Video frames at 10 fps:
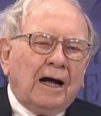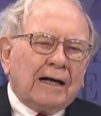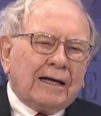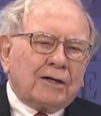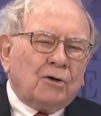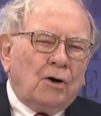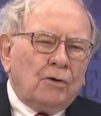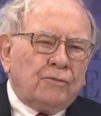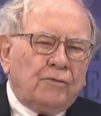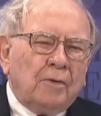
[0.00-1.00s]
I got a
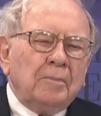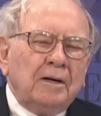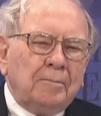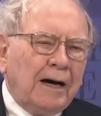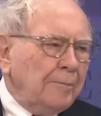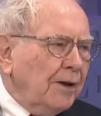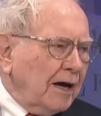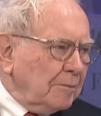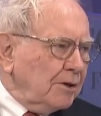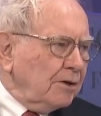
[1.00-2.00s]
call from Bob
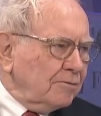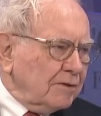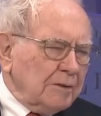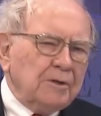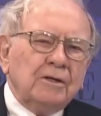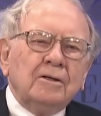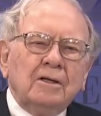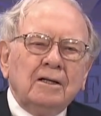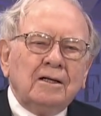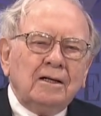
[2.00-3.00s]
Diamond of Lehman,
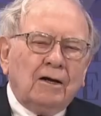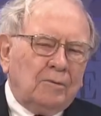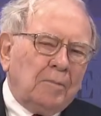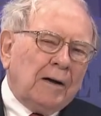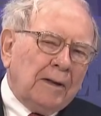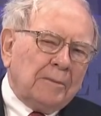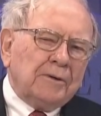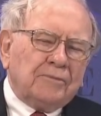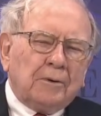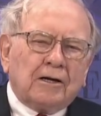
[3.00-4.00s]
or Bob Diamond
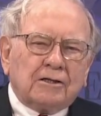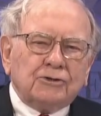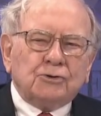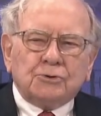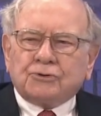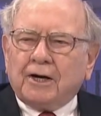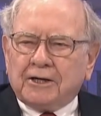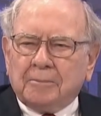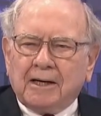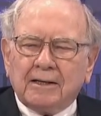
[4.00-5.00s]
of Barclays, who was trying
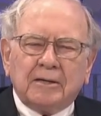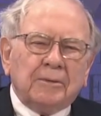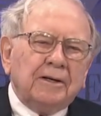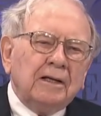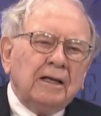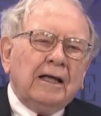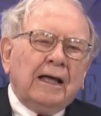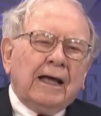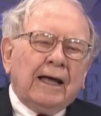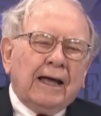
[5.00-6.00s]
to buy Lehman,
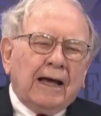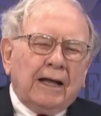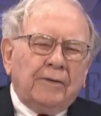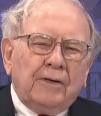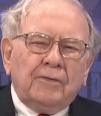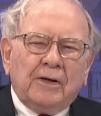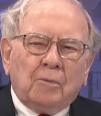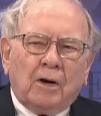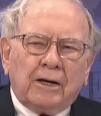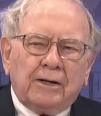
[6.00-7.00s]
and they
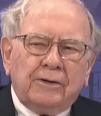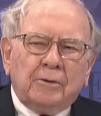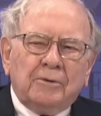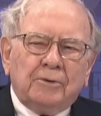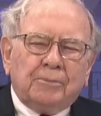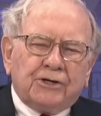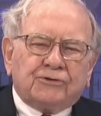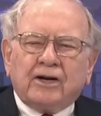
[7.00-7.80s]
wanted the, the British